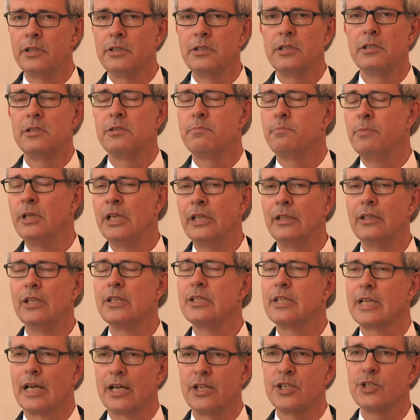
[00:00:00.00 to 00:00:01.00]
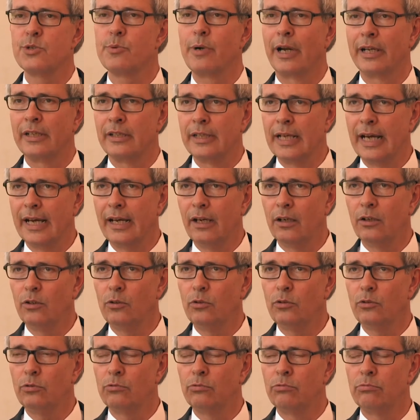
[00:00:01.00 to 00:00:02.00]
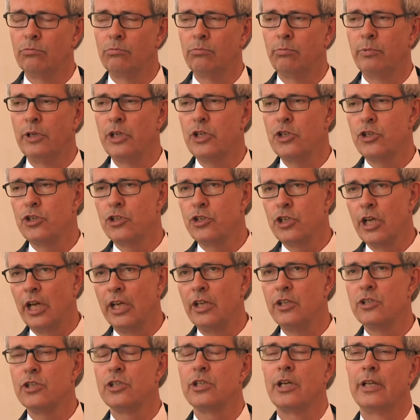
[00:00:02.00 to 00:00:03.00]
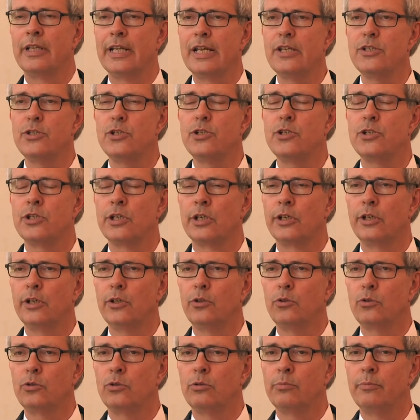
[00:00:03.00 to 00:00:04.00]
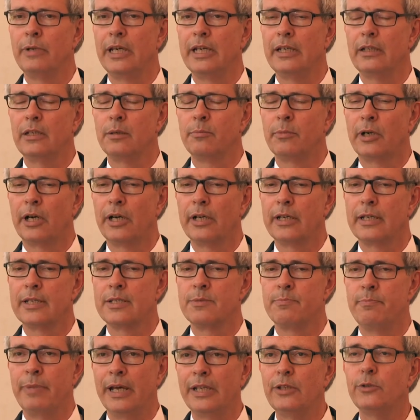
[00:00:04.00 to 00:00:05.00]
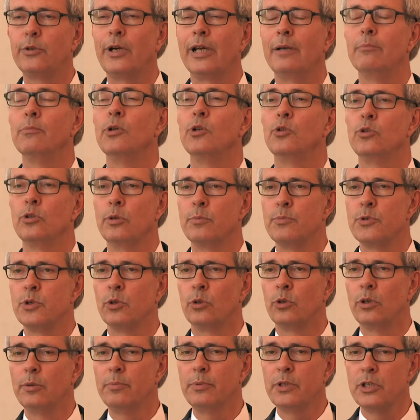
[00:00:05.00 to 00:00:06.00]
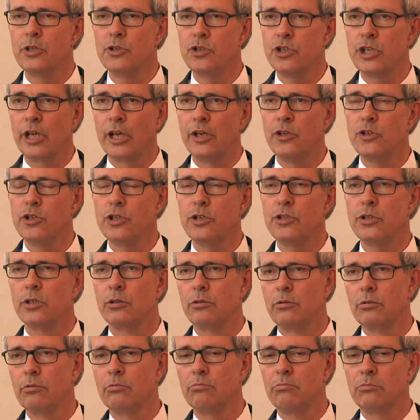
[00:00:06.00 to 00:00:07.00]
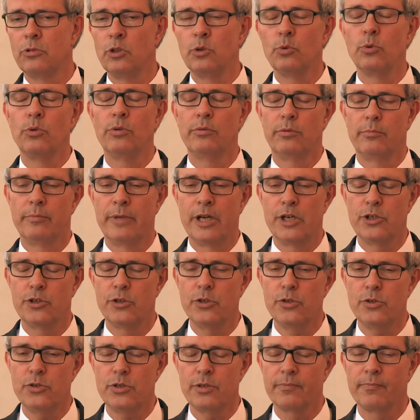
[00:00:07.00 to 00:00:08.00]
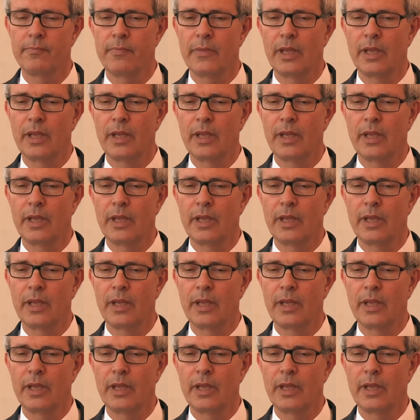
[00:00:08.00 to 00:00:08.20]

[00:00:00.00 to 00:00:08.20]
this is being discussed right now, which changes are necessary to make the markets better able to absorb these changes and new measures.